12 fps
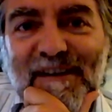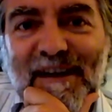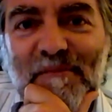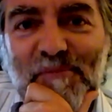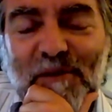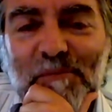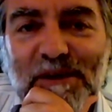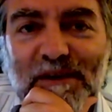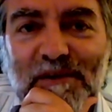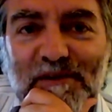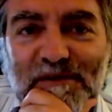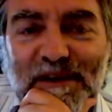get properly
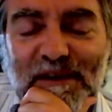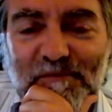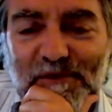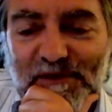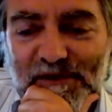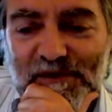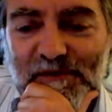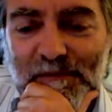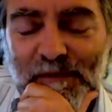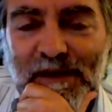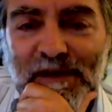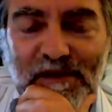in contact with you.
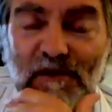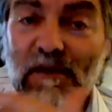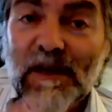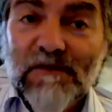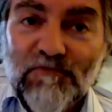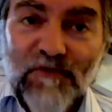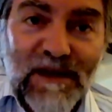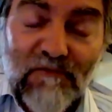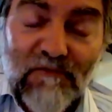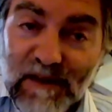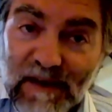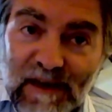So it's
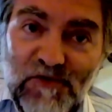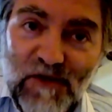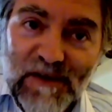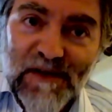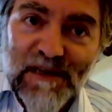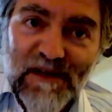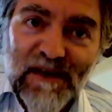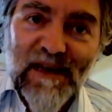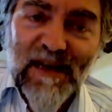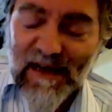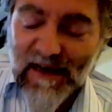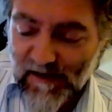really, really interesting to
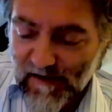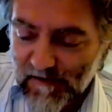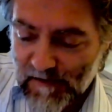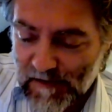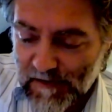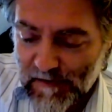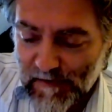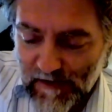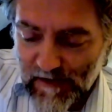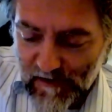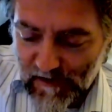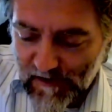hear
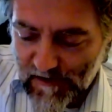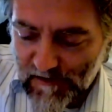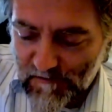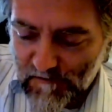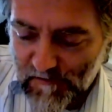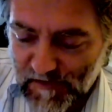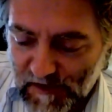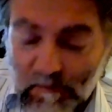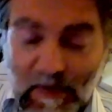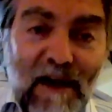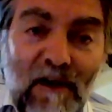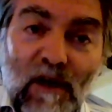
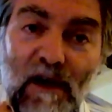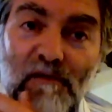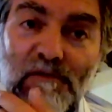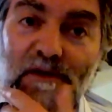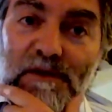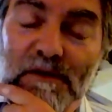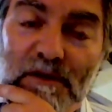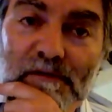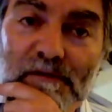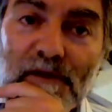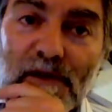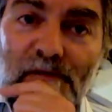the background
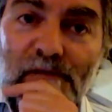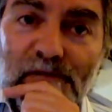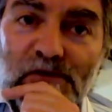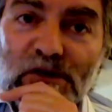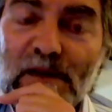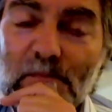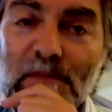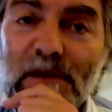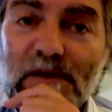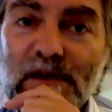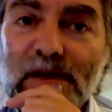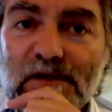of Jim,
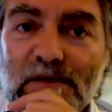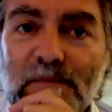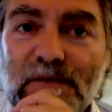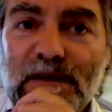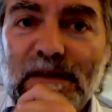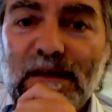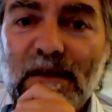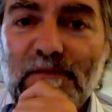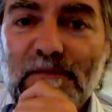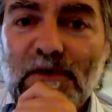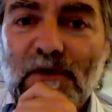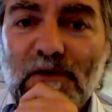because that's something that
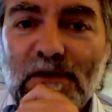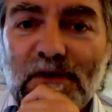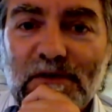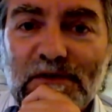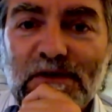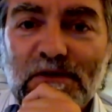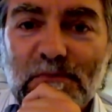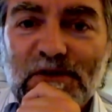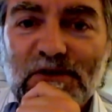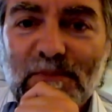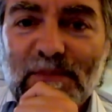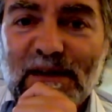I've not heard too
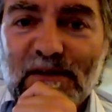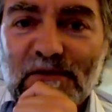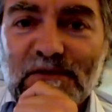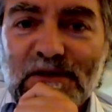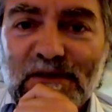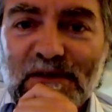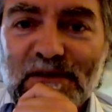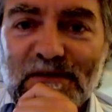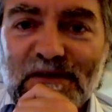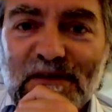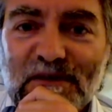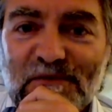much about.
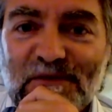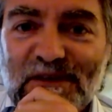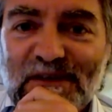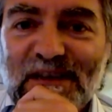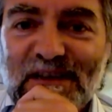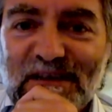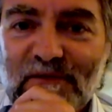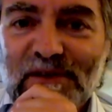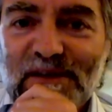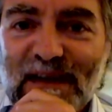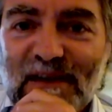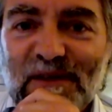And so to
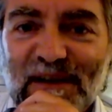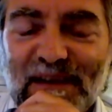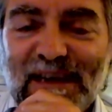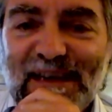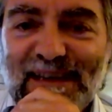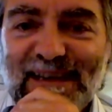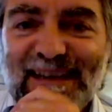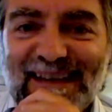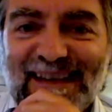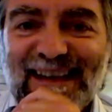discover now that he